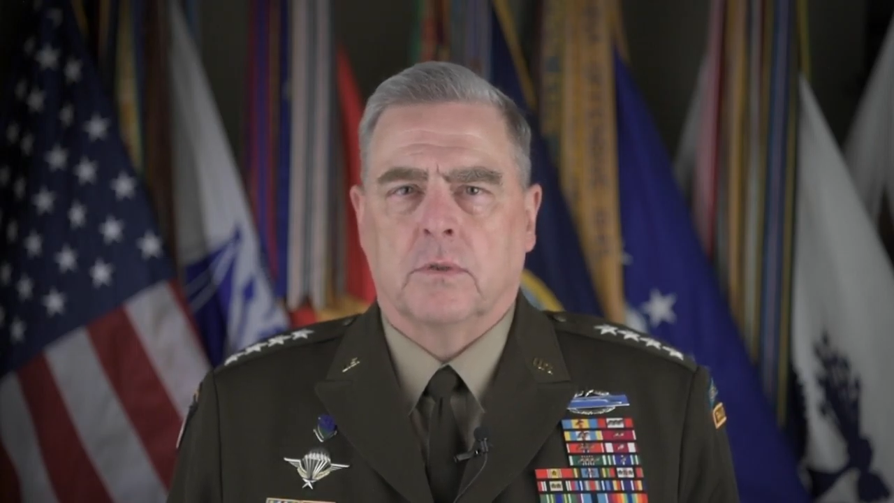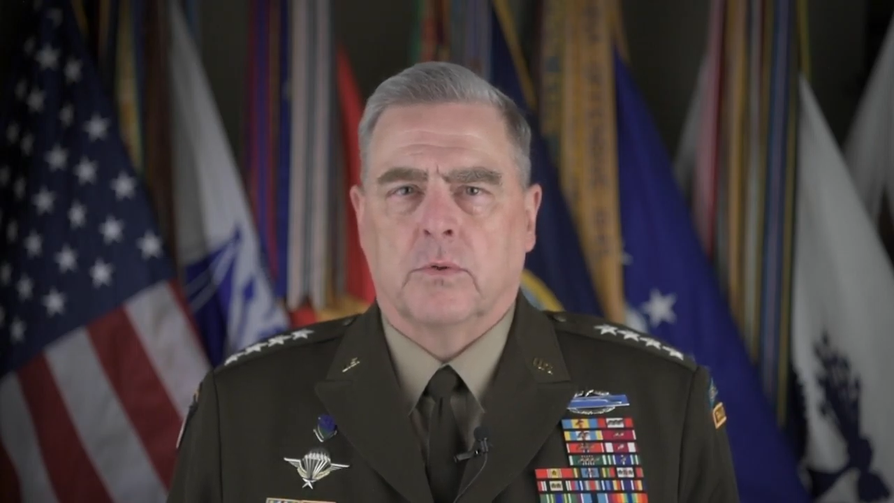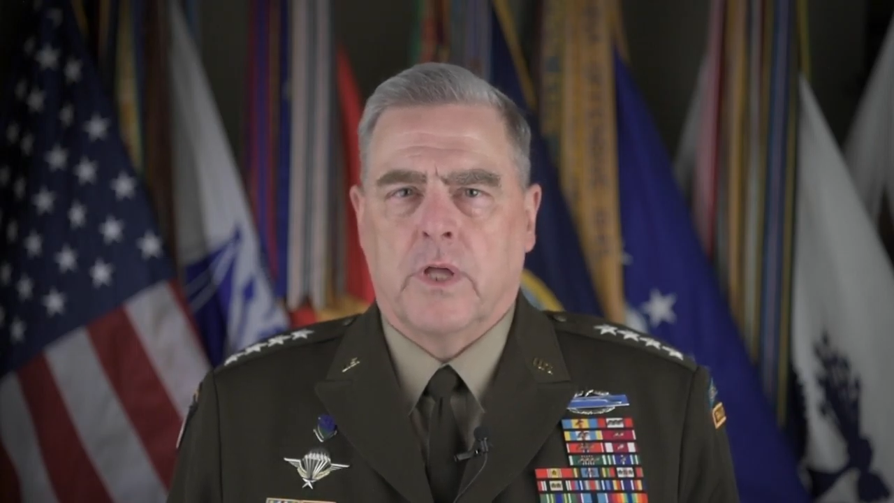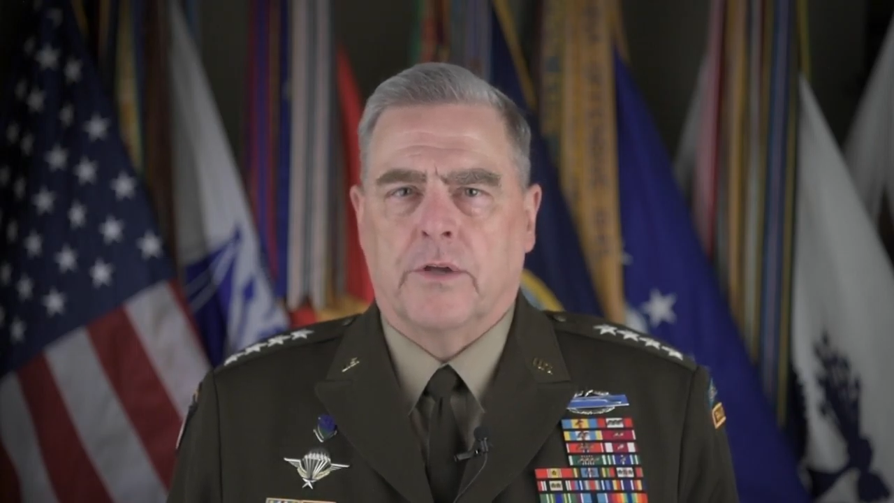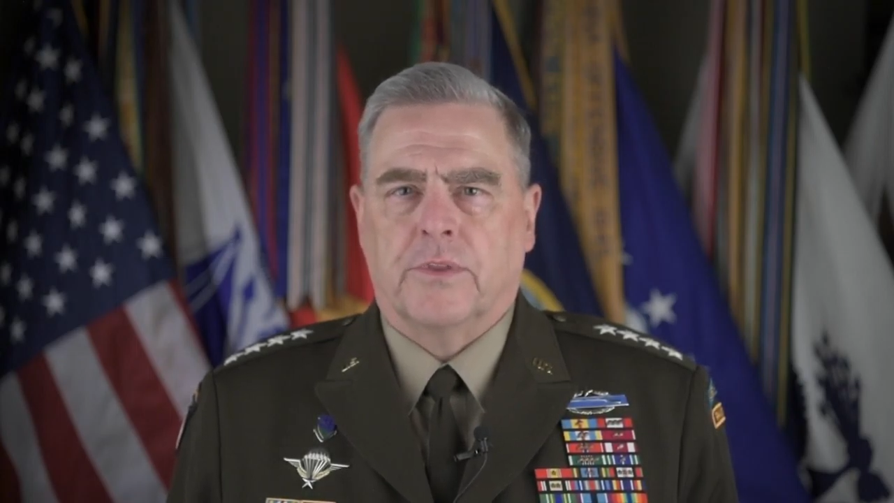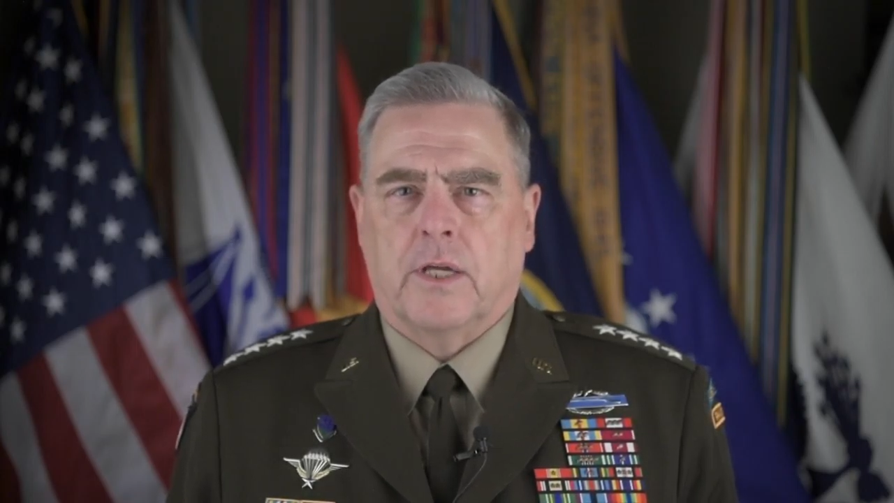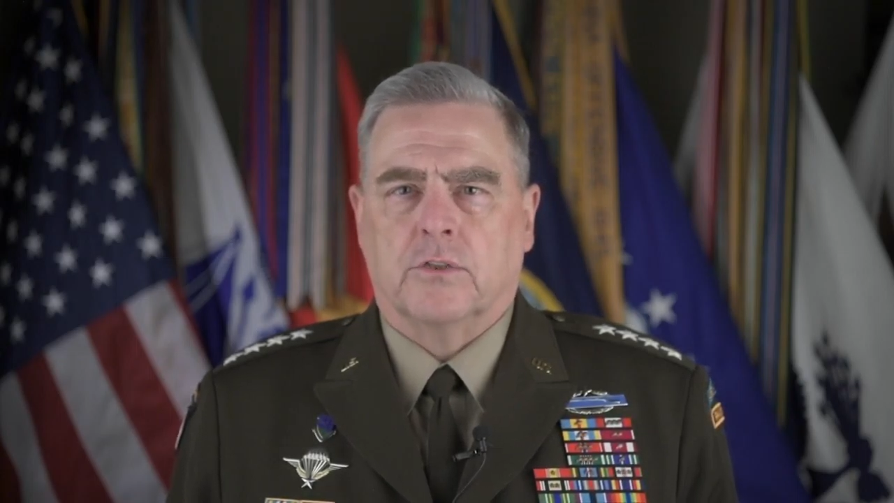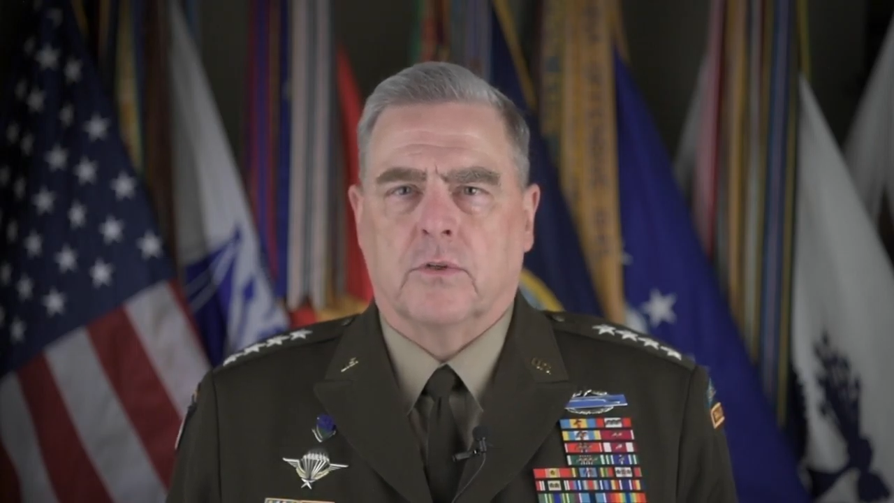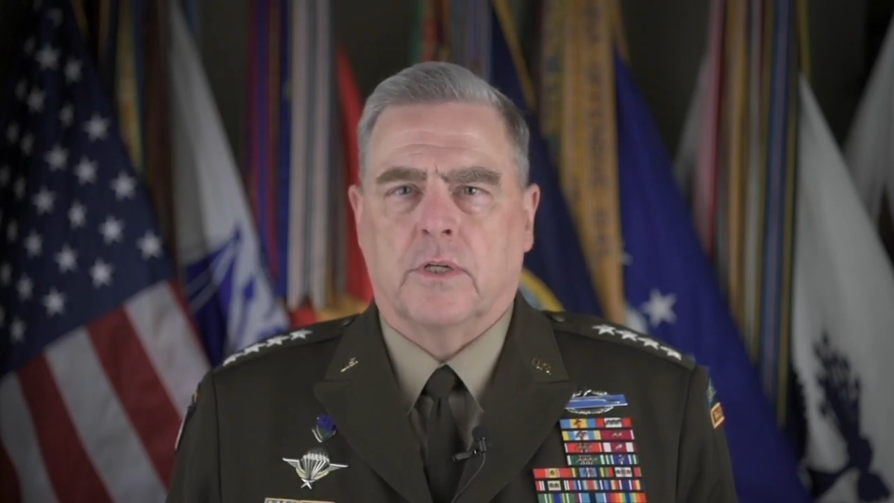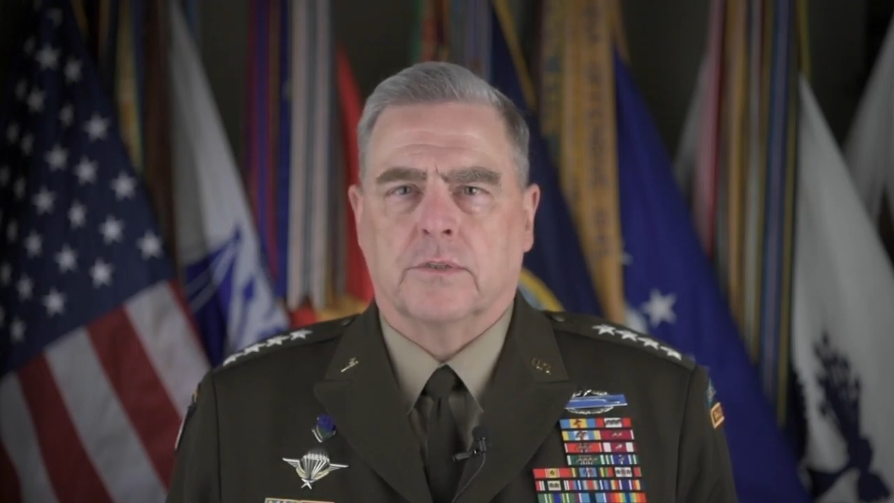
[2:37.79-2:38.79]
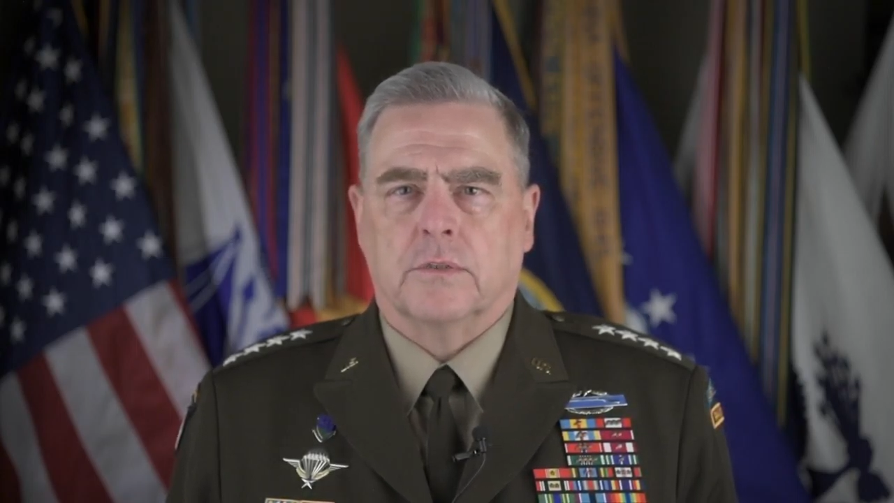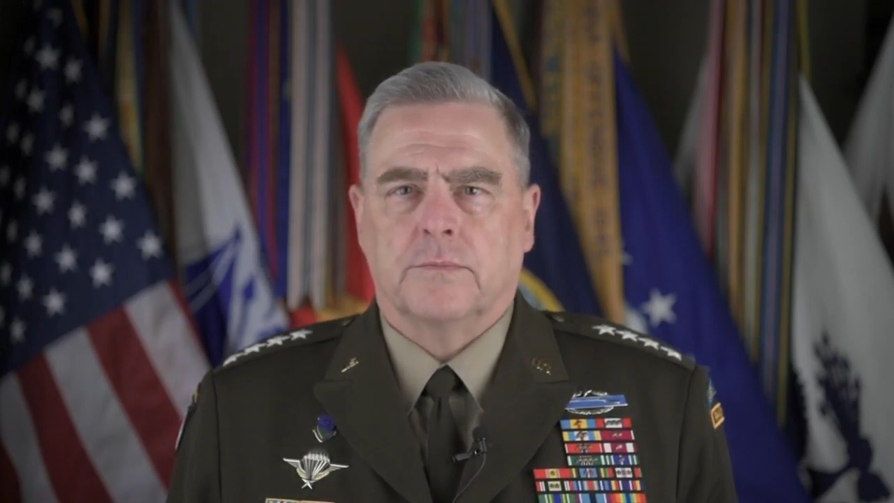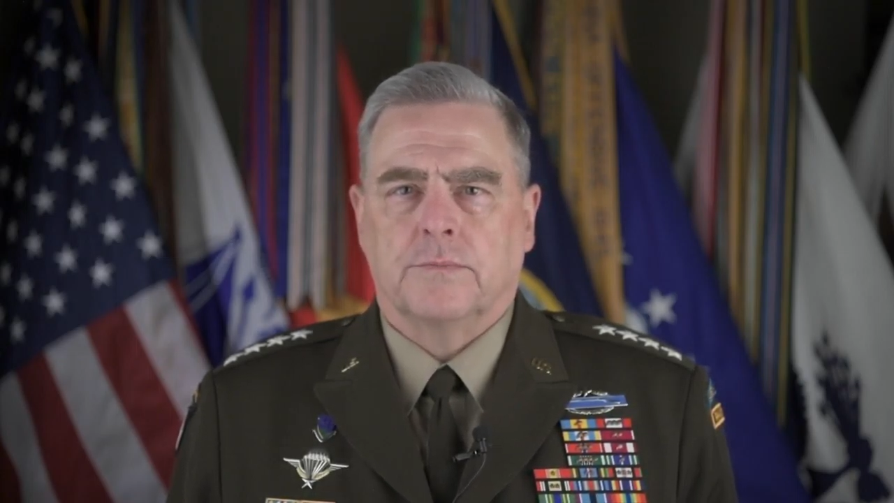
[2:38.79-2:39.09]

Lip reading: without that trust.